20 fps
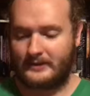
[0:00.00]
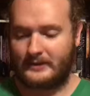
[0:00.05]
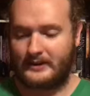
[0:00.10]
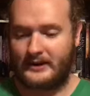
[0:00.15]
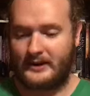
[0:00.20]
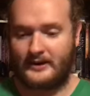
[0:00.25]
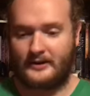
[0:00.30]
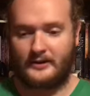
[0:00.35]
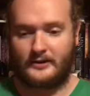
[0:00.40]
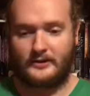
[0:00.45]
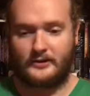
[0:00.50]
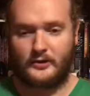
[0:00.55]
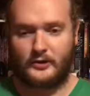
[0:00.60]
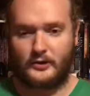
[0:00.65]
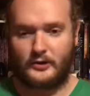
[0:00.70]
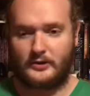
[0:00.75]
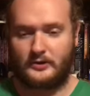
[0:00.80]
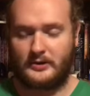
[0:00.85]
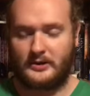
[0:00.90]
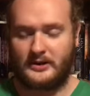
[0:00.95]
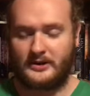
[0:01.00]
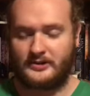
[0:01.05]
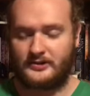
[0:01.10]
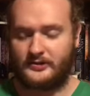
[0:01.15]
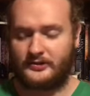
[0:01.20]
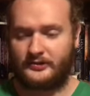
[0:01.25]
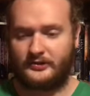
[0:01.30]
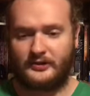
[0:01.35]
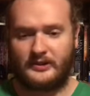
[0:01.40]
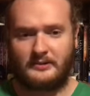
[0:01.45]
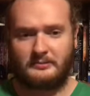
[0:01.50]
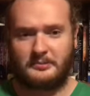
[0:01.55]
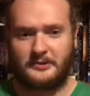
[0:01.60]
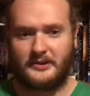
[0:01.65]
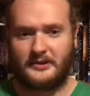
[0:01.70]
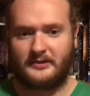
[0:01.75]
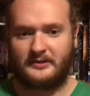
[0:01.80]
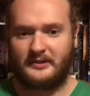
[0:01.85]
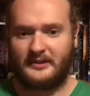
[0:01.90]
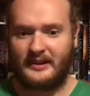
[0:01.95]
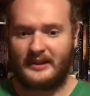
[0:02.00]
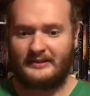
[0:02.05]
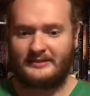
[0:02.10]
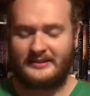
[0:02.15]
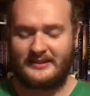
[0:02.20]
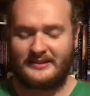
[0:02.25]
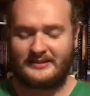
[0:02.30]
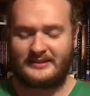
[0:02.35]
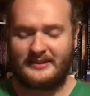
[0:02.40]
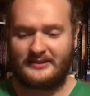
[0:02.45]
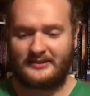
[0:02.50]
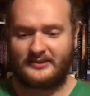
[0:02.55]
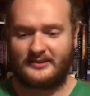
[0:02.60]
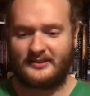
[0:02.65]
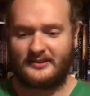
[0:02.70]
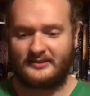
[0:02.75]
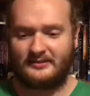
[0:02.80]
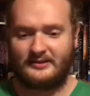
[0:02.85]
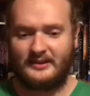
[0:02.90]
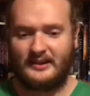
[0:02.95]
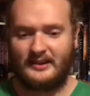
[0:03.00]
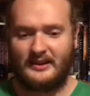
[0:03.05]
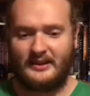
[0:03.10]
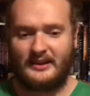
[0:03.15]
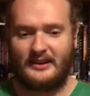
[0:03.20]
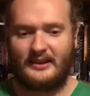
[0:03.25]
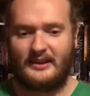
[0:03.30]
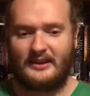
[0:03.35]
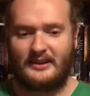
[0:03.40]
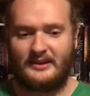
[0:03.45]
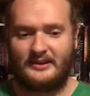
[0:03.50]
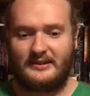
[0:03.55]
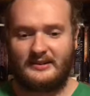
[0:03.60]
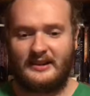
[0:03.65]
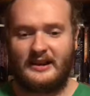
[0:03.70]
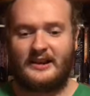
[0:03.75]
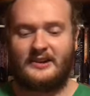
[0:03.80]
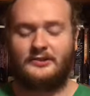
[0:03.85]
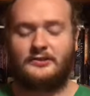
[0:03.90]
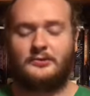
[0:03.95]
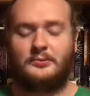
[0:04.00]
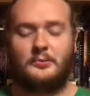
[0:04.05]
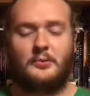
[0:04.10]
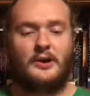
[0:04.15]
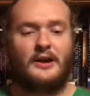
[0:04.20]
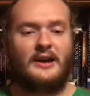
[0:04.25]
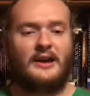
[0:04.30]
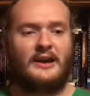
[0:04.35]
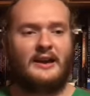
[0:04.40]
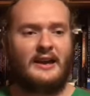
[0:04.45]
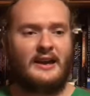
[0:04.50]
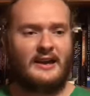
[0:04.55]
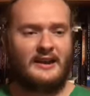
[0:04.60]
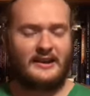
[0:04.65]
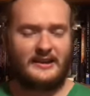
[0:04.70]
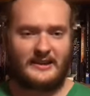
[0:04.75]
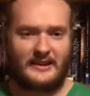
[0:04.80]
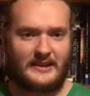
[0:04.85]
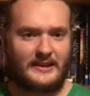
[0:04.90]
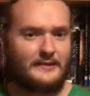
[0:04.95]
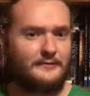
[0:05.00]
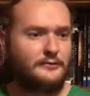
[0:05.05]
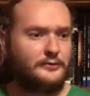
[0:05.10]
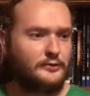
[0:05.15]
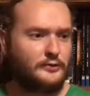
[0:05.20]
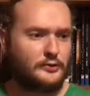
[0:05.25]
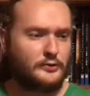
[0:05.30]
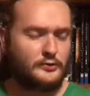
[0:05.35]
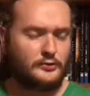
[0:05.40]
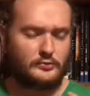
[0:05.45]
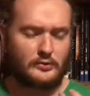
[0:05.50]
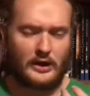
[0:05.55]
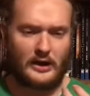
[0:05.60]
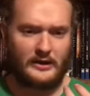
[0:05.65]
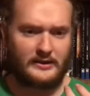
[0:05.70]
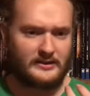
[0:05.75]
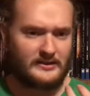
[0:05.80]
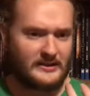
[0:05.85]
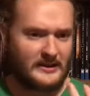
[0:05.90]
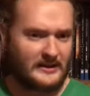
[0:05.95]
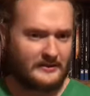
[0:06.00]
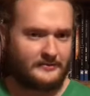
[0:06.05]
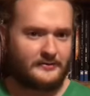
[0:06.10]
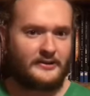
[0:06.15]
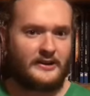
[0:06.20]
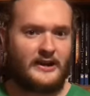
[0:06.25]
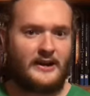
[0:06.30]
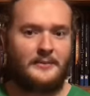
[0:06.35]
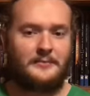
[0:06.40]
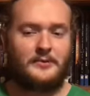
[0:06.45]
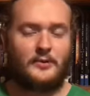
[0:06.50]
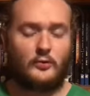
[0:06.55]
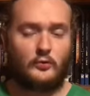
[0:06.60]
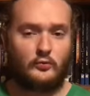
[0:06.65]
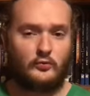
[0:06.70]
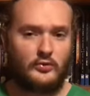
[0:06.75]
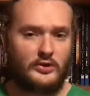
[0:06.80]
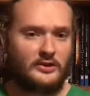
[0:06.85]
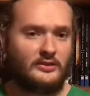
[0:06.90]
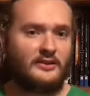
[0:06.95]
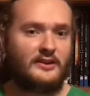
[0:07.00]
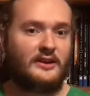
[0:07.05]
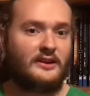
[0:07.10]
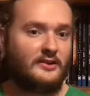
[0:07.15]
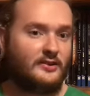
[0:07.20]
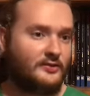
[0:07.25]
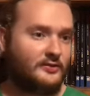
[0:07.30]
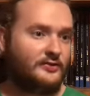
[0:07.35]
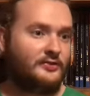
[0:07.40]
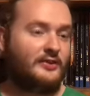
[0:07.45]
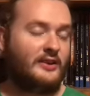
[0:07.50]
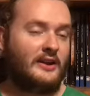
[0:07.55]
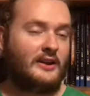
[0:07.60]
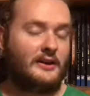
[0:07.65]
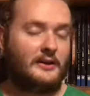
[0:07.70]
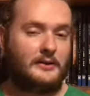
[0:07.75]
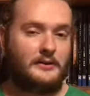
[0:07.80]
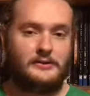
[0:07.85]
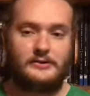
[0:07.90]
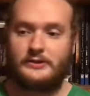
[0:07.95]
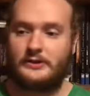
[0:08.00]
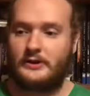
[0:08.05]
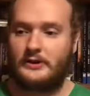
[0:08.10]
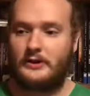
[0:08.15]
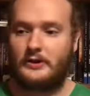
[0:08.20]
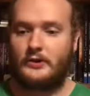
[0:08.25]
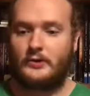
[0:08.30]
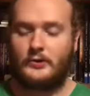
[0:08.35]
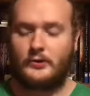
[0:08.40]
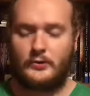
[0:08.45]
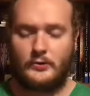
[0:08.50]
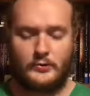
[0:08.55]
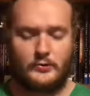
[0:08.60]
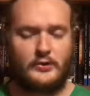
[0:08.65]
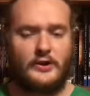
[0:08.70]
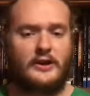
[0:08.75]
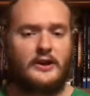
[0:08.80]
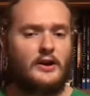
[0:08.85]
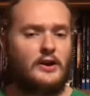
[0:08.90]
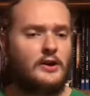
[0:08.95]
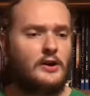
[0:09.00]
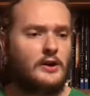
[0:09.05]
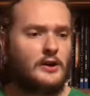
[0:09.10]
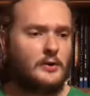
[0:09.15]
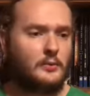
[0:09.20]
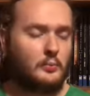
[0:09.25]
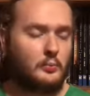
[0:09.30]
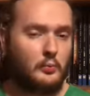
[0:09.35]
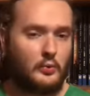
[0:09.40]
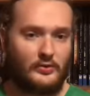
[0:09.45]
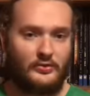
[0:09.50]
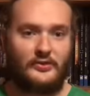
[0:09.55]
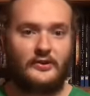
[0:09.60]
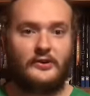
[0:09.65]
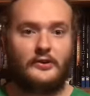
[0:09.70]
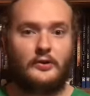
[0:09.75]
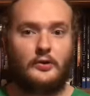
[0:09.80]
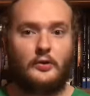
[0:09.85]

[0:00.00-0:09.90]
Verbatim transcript: character, each sibling, I think that's a nice way, and it gives you enough time to really understand who they are, what they're